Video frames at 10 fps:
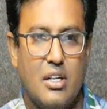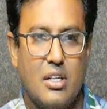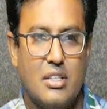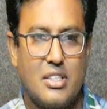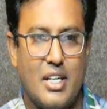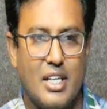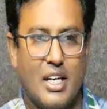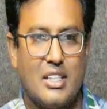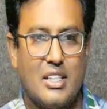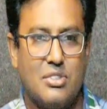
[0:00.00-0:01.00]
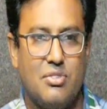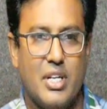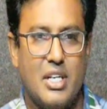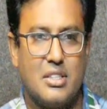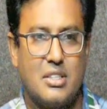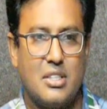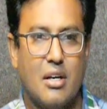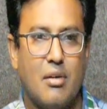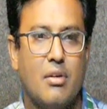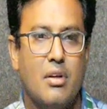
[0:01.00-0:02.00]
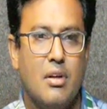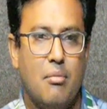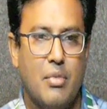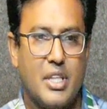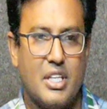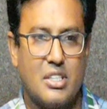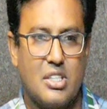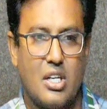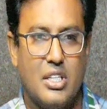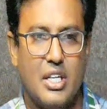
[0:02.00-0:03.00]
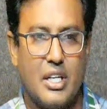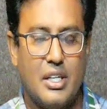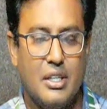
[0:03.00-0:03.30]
Inside the classes, various methods are there.